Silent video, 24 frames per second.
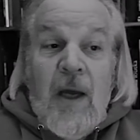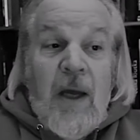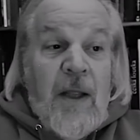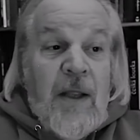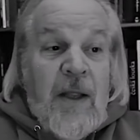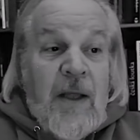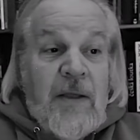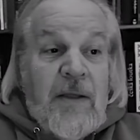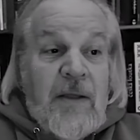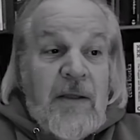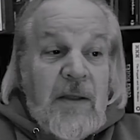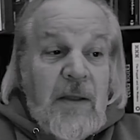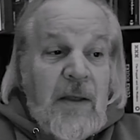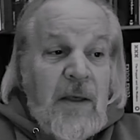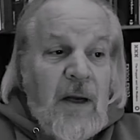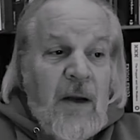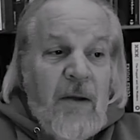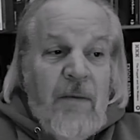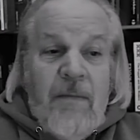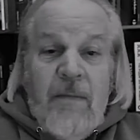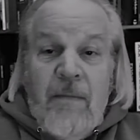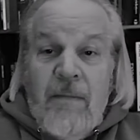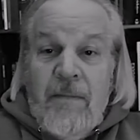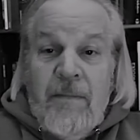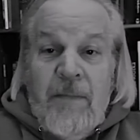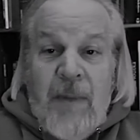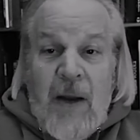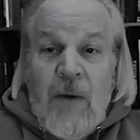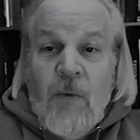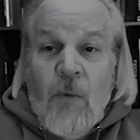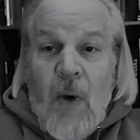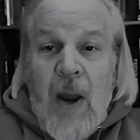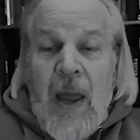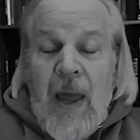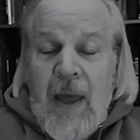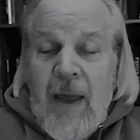that's,
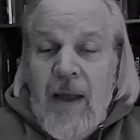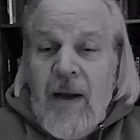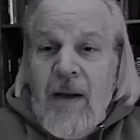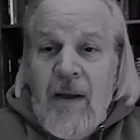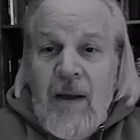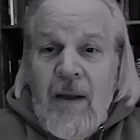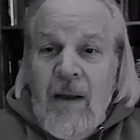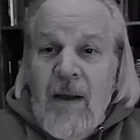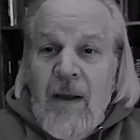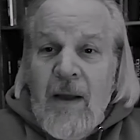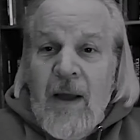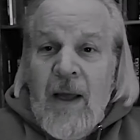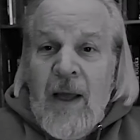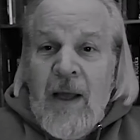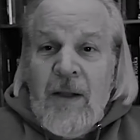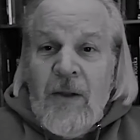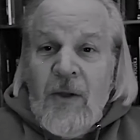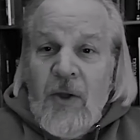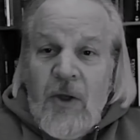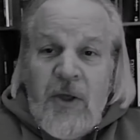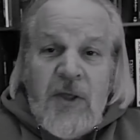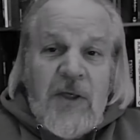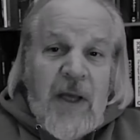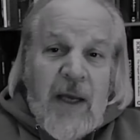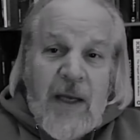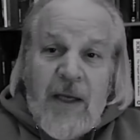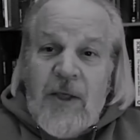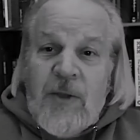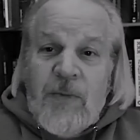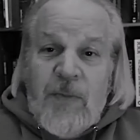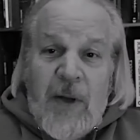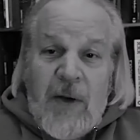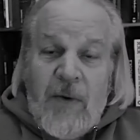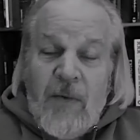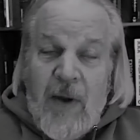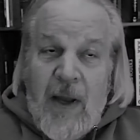been read and looks like
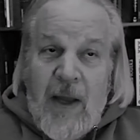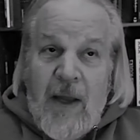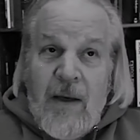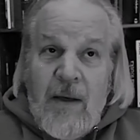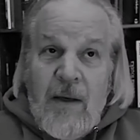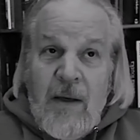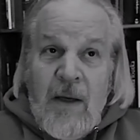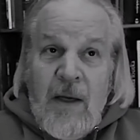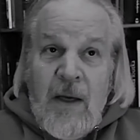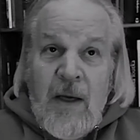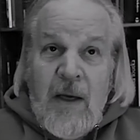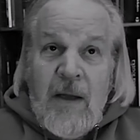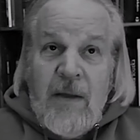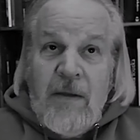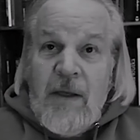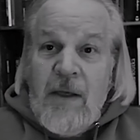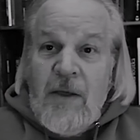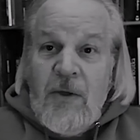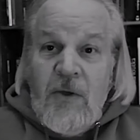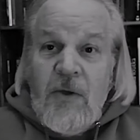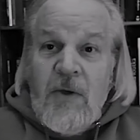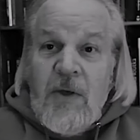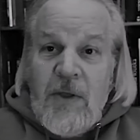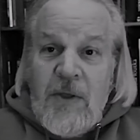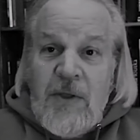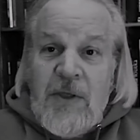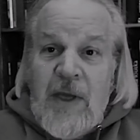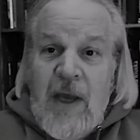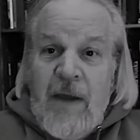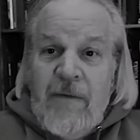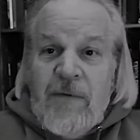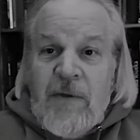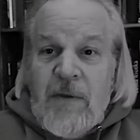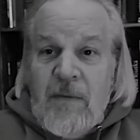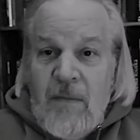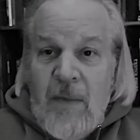it's been read, then you can
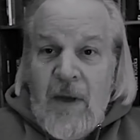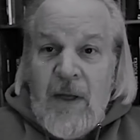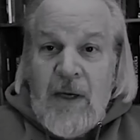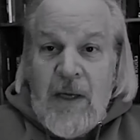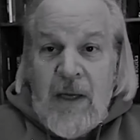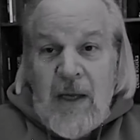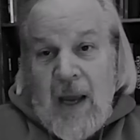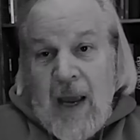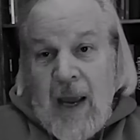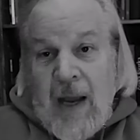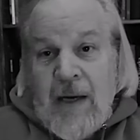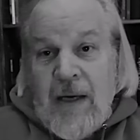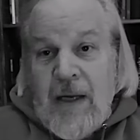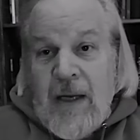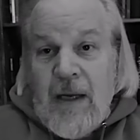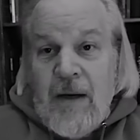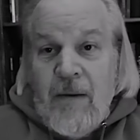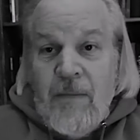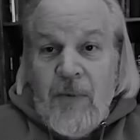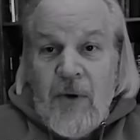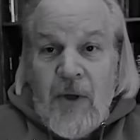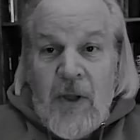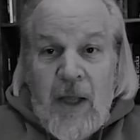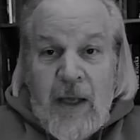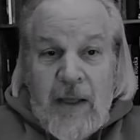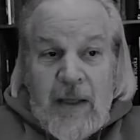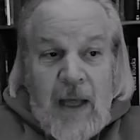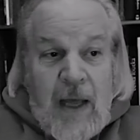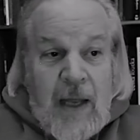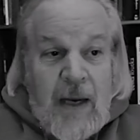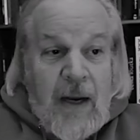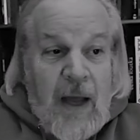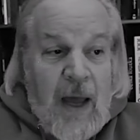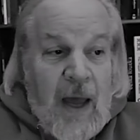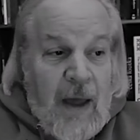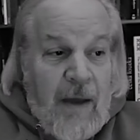save some money and get a book like
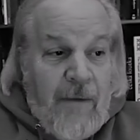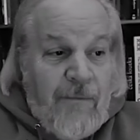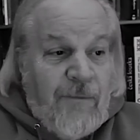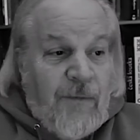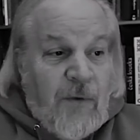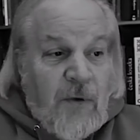that.